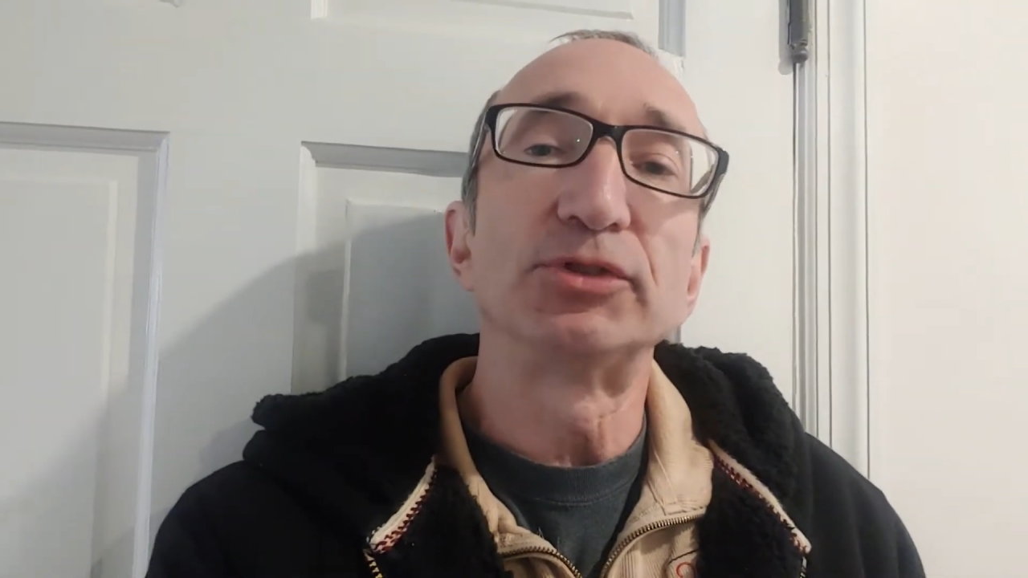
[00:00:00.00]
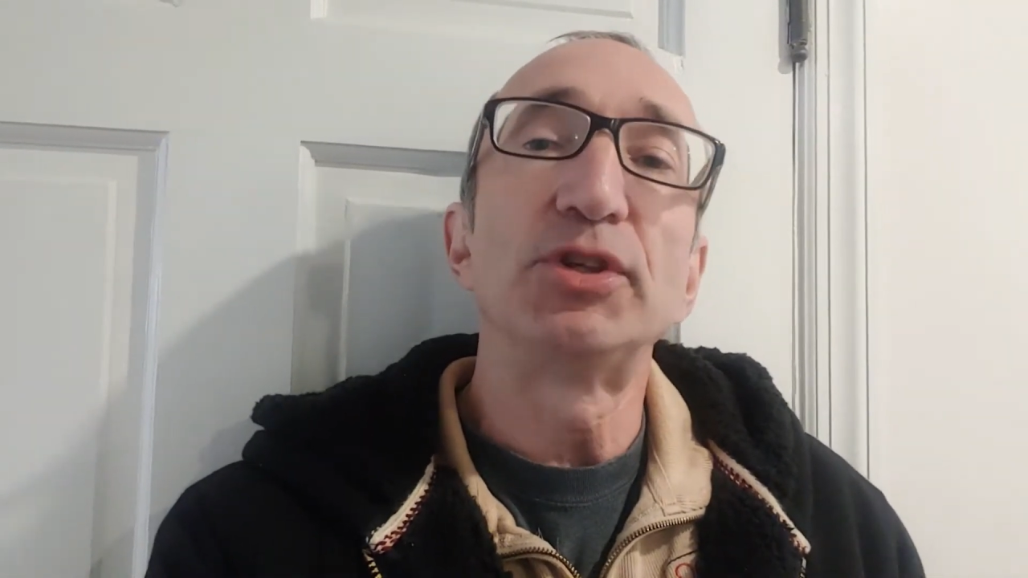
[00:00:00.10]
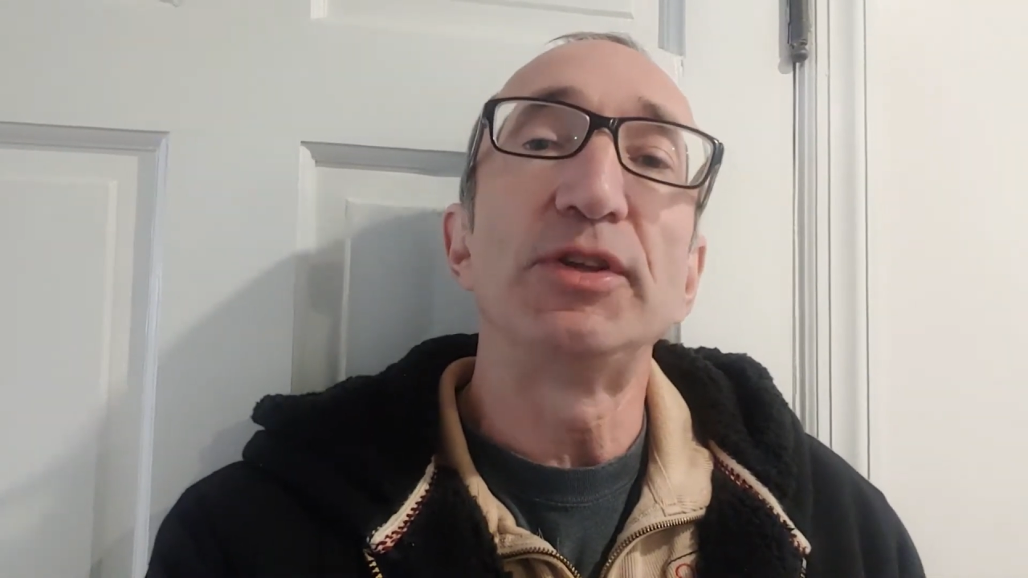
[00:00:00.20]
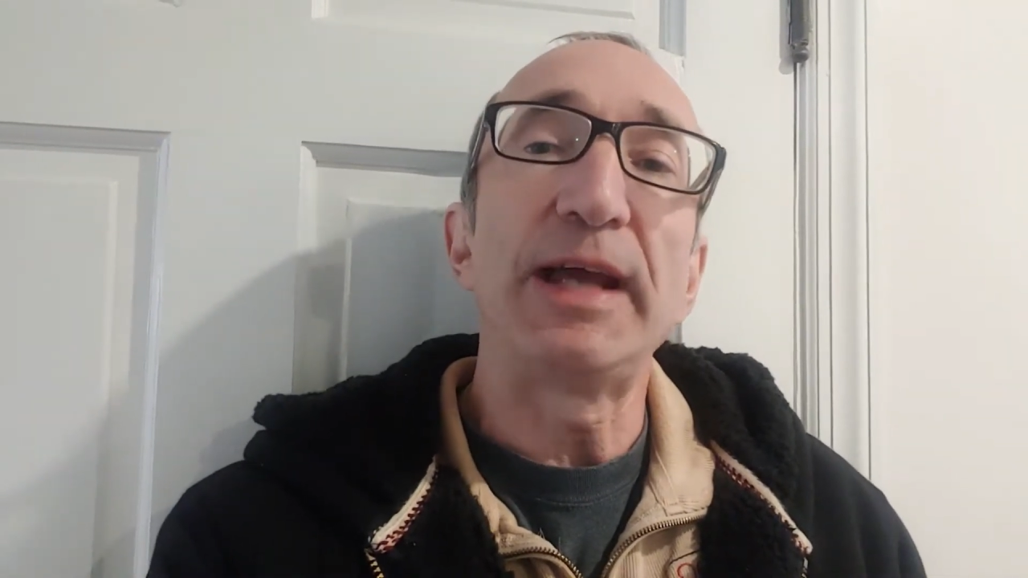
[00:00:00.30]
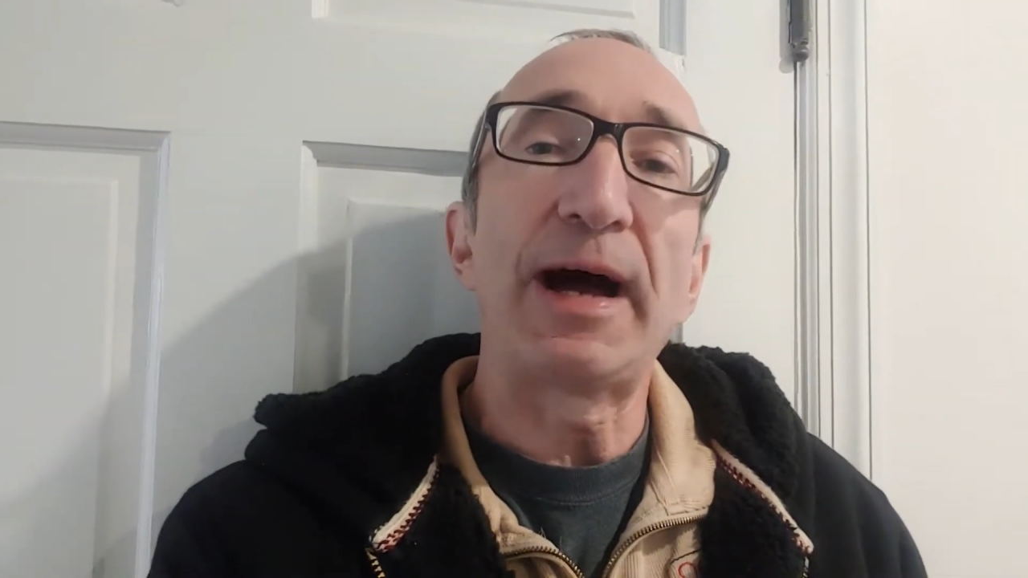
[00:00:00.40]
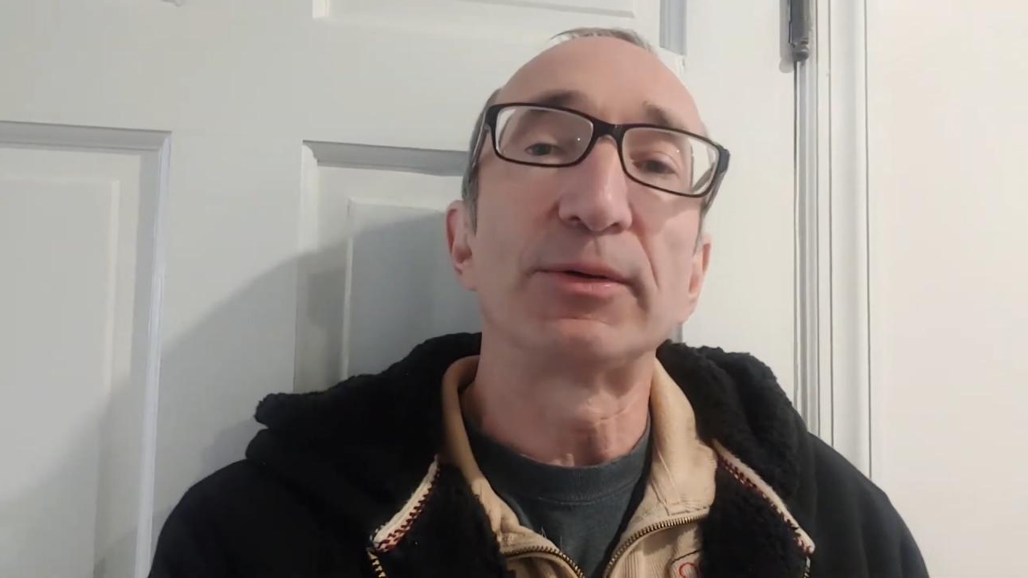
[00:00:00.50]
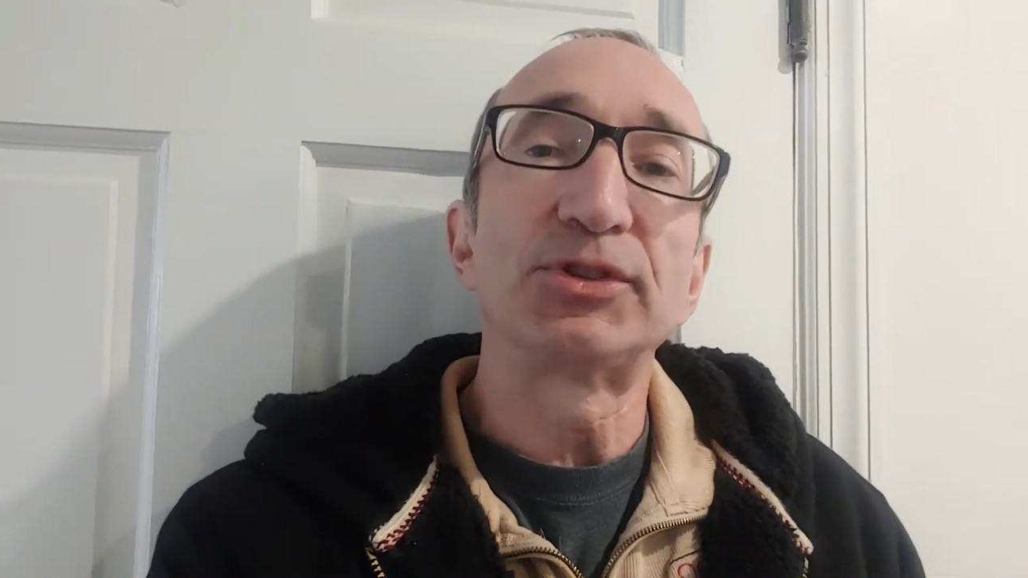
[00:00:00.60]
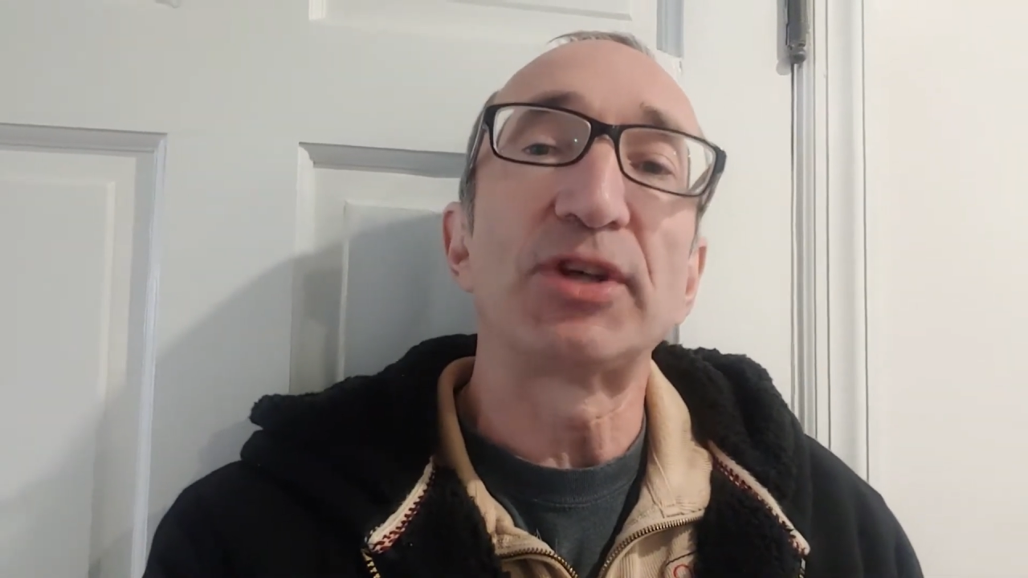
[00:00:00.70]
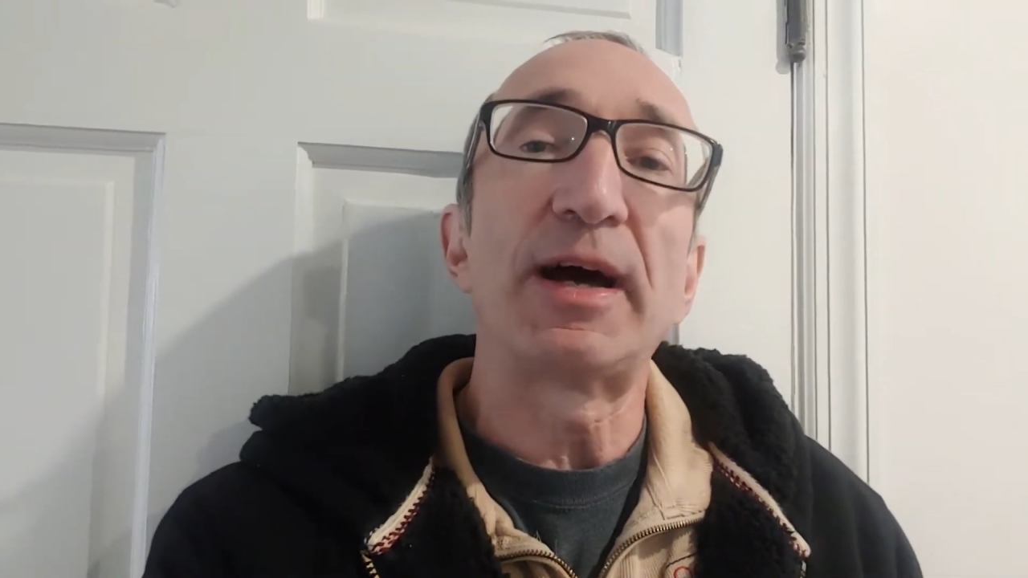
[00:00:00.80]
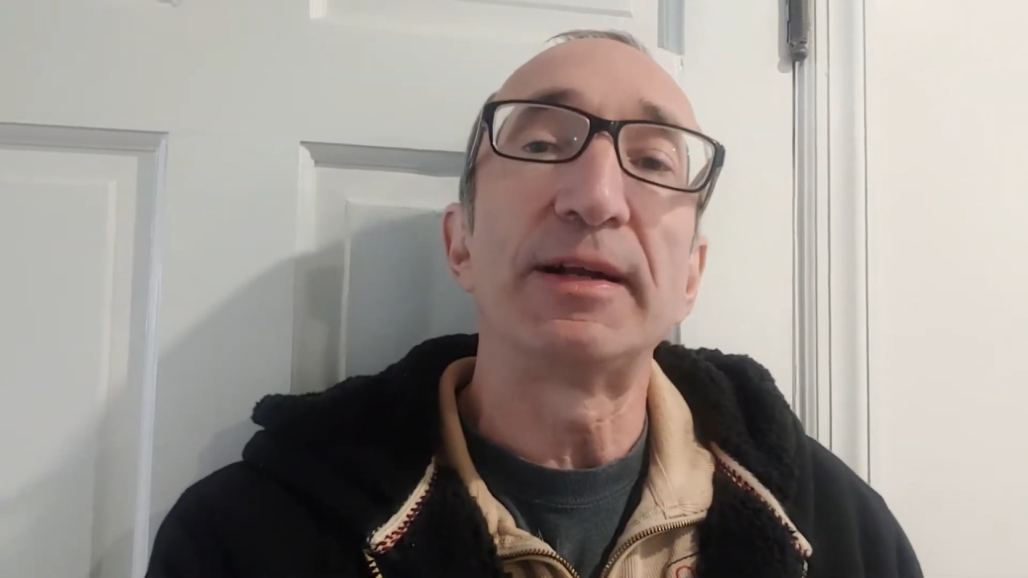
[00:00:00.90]
to the
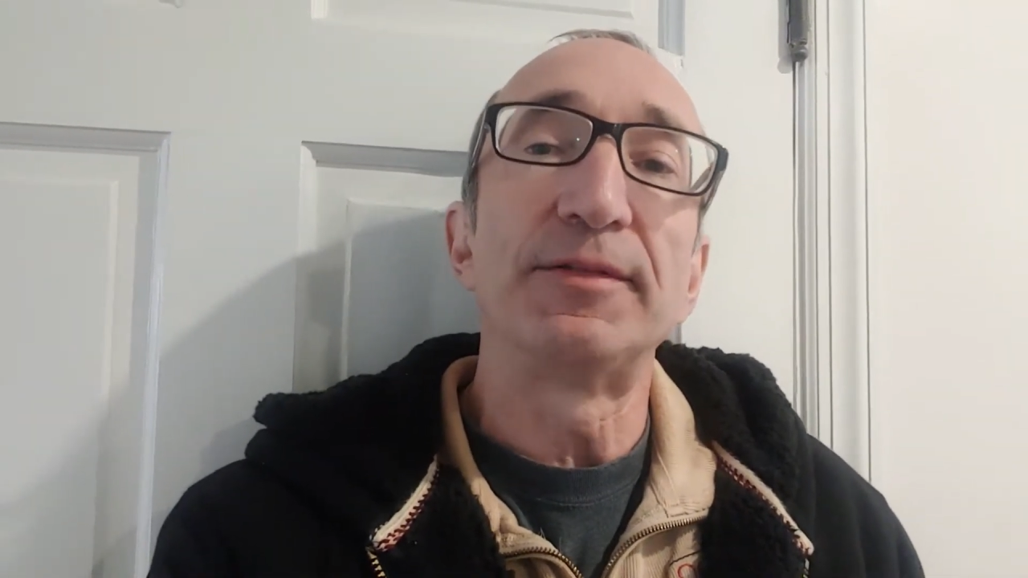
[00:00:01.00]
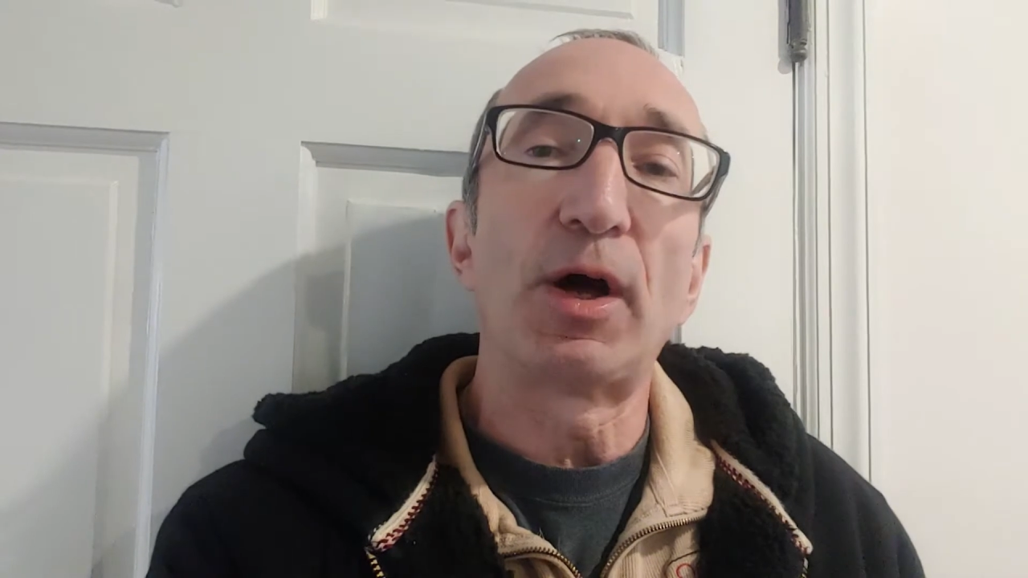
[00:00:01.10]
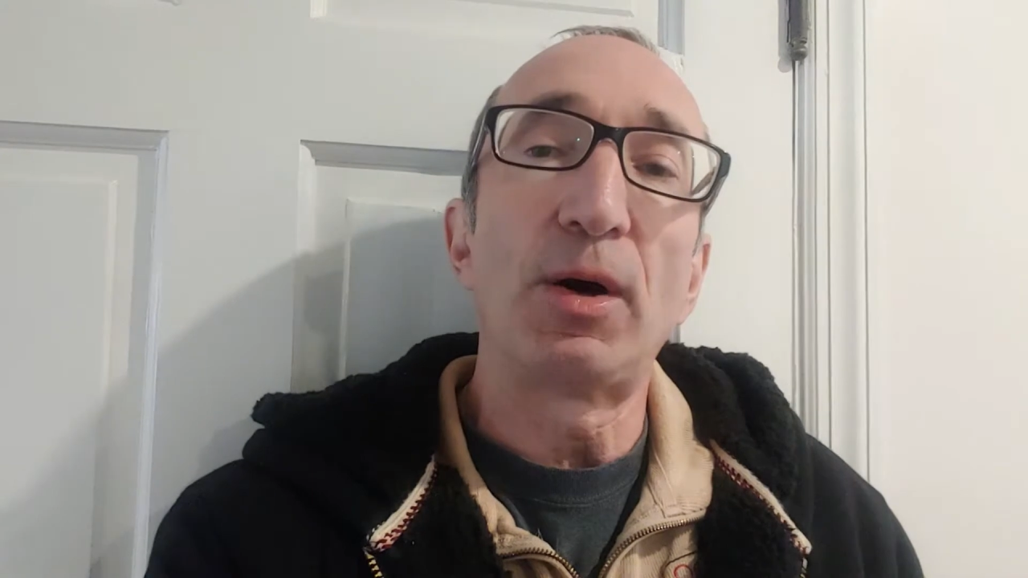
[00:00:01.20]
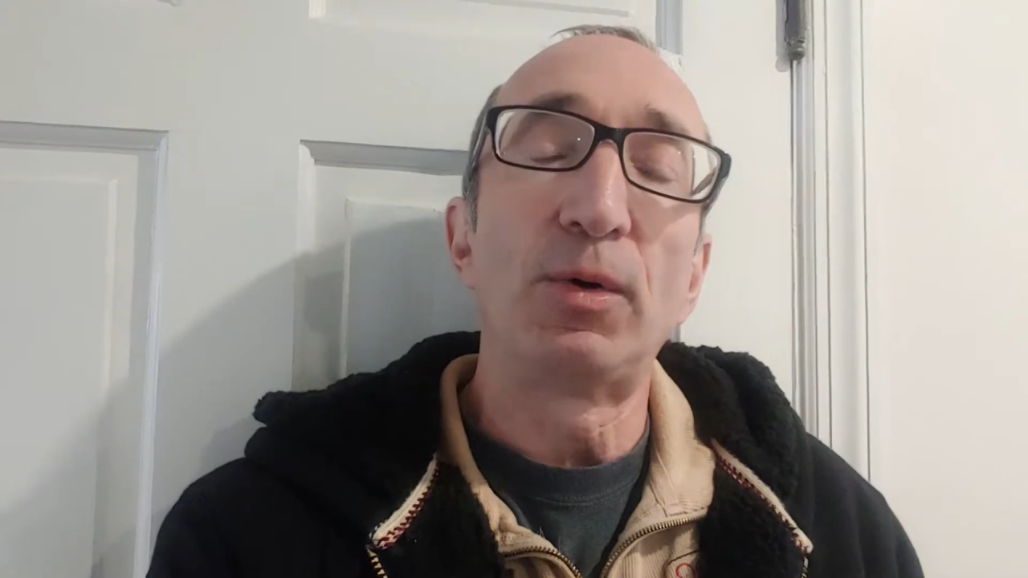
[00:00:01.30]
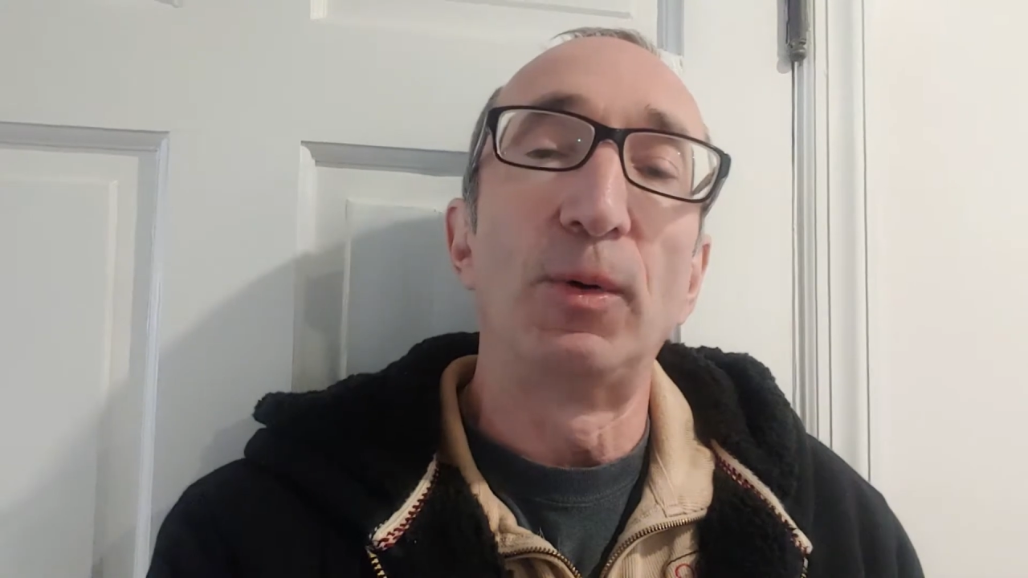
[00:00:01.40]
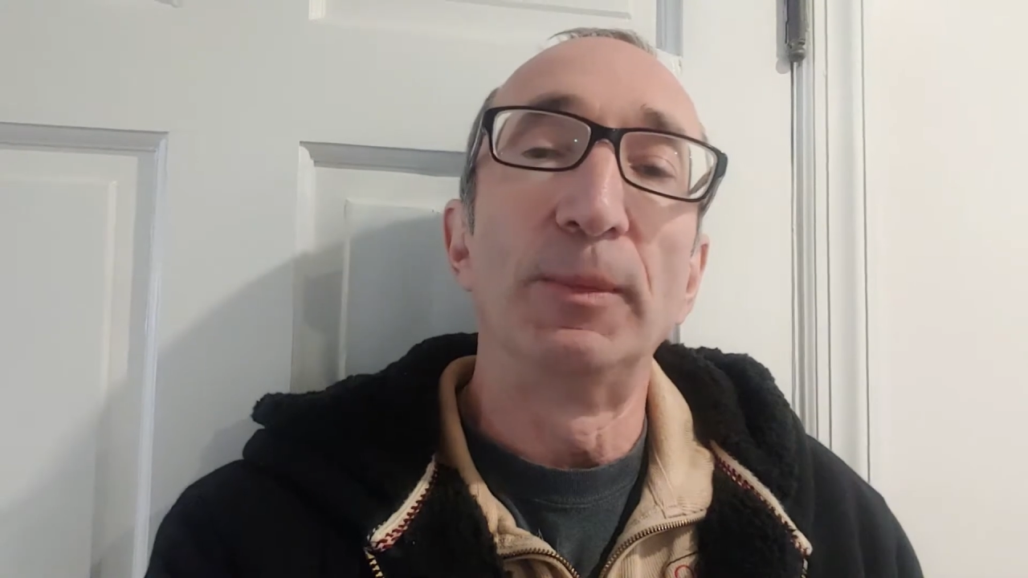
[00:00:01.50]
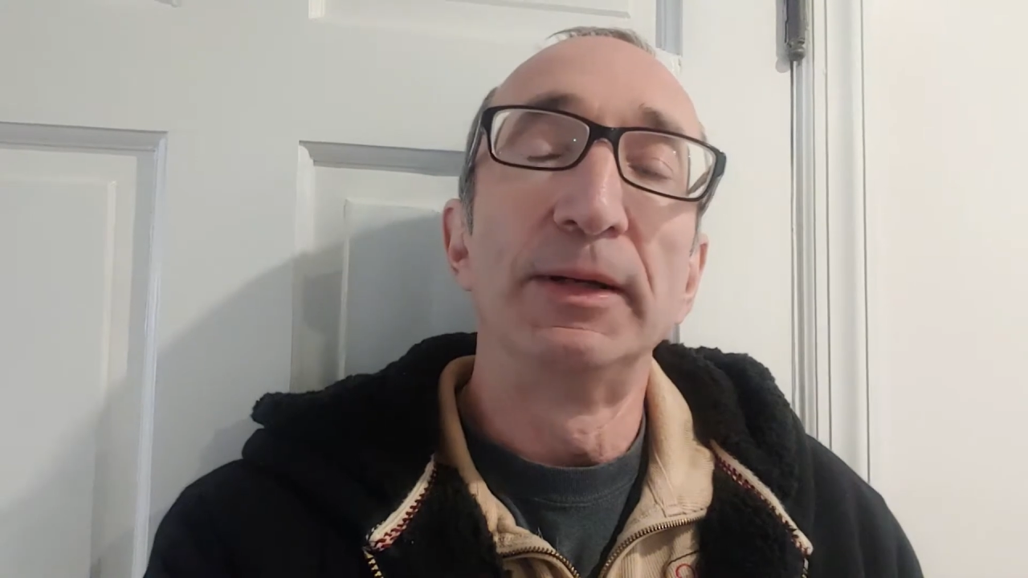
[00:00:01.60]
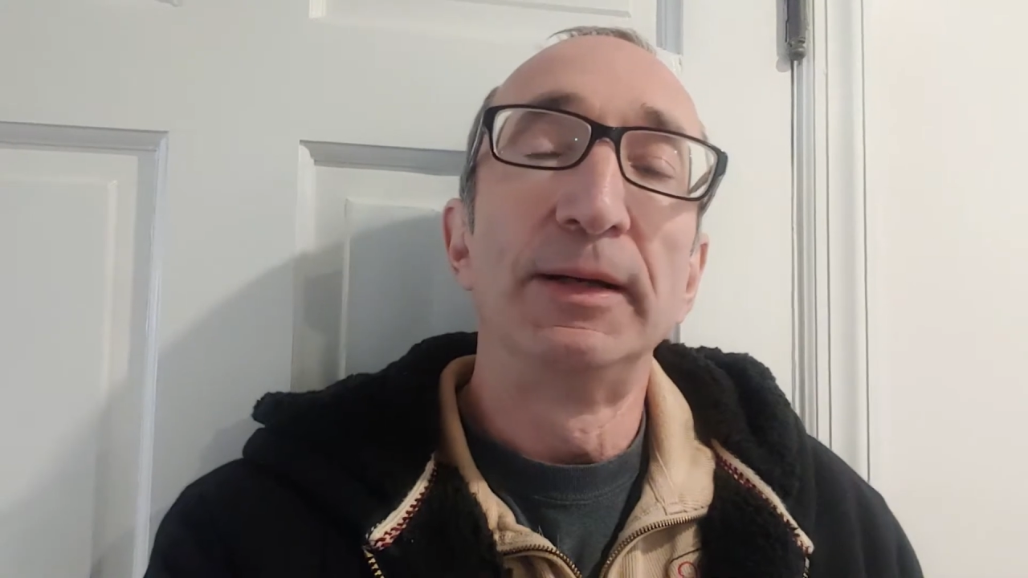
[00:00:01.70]
outside of the home.